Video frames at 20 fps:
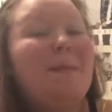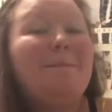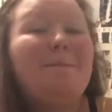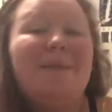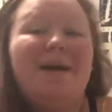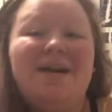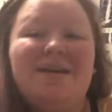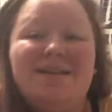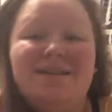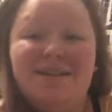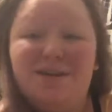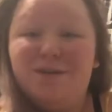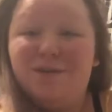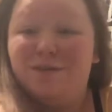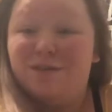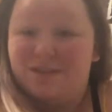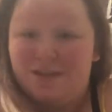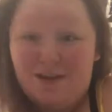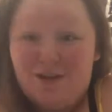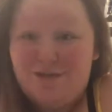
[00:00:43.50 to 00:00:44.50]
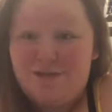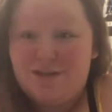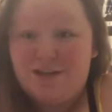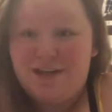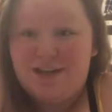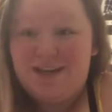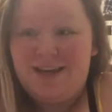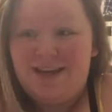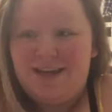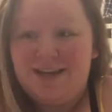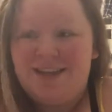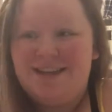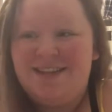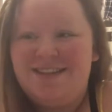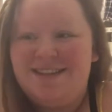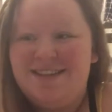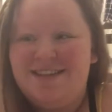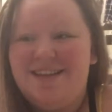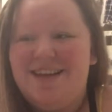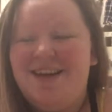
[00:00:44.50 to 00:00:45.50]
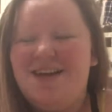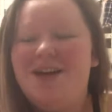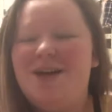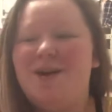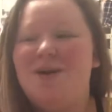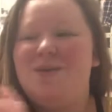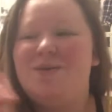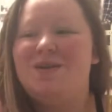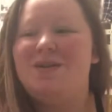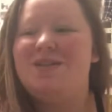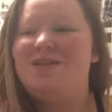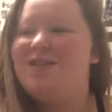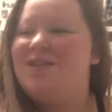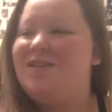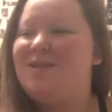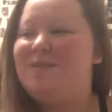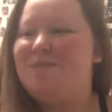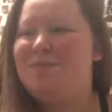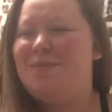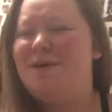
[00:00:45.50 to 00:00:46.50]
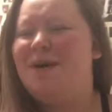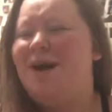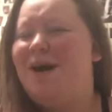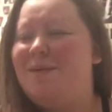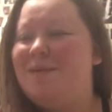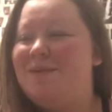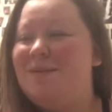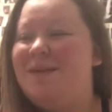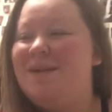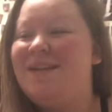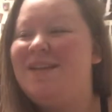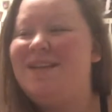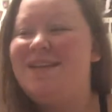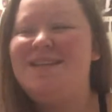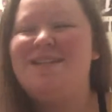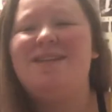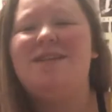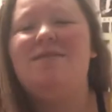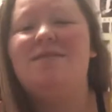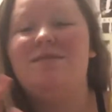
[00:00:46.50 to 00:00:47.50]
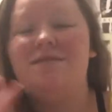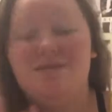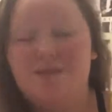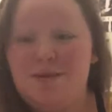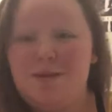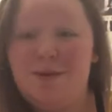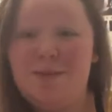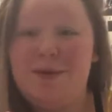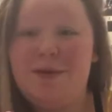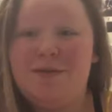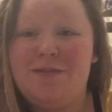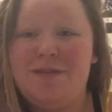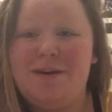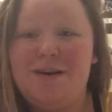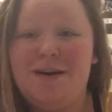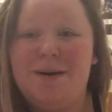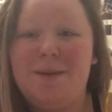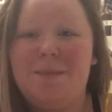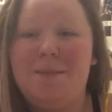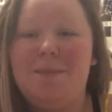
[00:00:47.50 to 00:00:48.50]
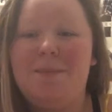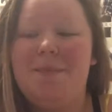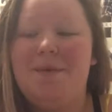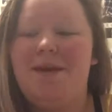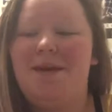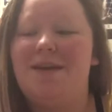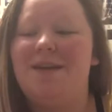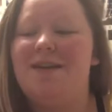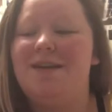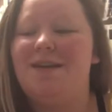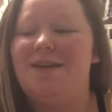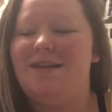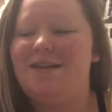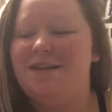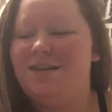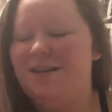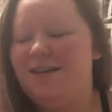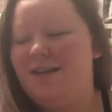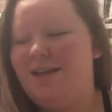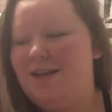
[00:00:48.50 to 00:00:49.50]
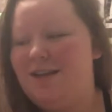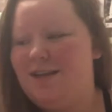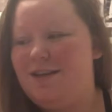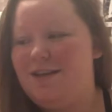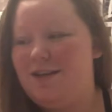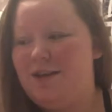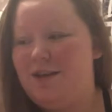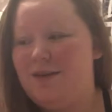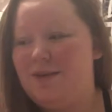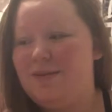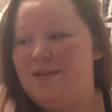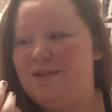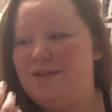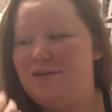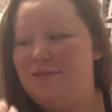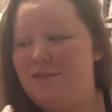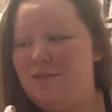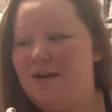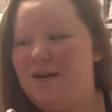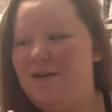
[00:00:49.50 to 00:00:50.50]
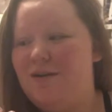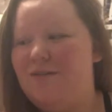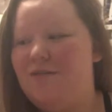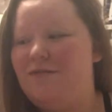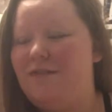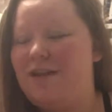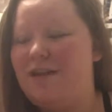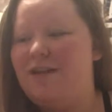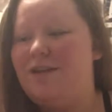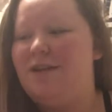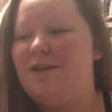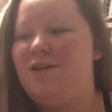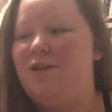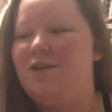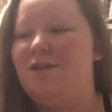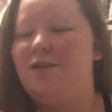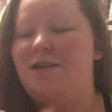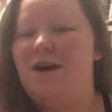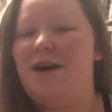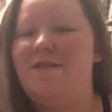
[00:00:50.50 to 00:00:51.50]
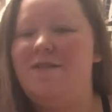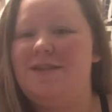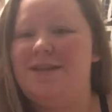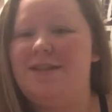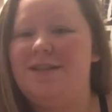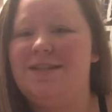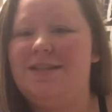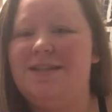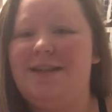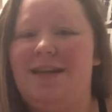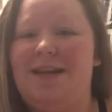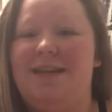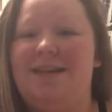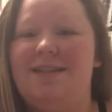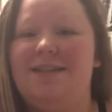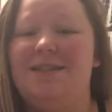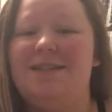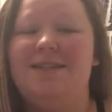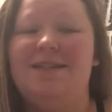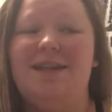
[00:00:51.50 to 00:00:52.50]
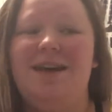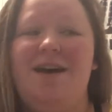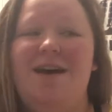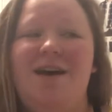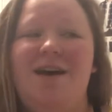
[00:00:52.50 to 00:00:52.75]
my self-love journey which probably sounds a little bit wrong, but you know, self-love and your confidence takes